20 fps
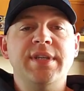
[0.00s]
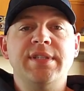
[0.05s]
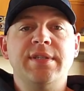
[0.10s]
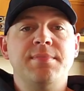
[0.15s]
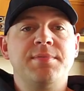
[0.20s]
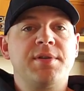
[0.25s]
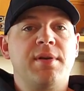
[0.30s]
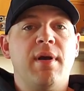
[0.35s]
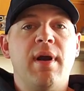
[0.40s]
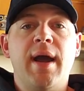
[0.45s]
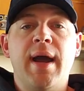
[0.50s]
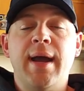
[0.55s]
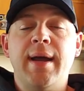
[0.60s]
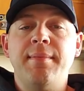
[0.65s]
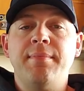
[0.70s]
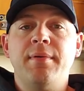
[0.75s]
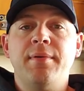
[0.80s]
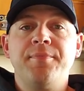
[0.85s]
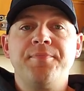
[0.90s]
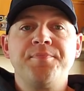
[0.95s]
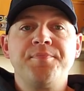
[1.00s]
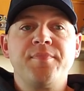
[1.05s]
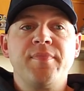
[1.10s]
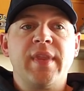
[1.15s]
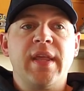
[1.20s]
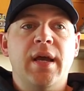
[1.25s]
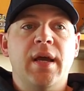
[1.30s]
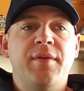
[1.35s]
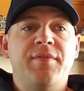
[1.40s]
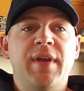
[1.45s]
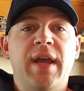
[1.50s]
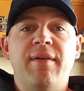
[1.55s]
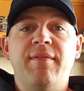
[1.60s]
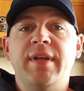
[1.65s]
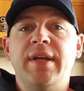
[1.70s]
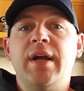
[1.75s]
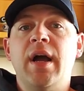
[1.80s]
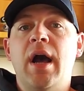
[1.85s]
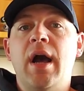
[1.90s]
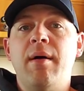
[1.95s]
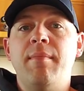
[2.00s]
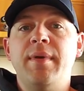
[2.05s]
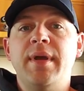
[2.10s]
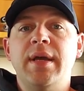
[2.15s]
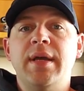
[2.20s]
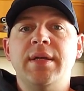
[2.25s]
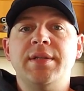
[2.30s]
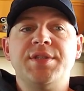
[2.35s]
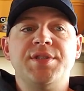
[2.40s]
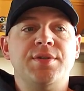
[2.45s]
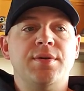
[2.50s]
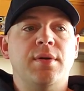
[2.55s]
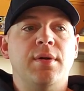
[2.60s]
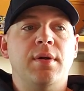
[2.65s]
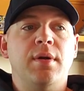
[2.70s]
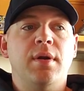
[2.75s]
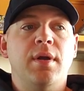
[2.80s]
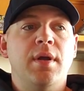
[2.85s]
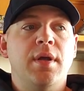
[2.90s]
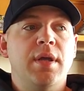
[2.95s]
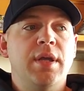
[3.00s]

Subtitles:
subscribe. If you have any comments or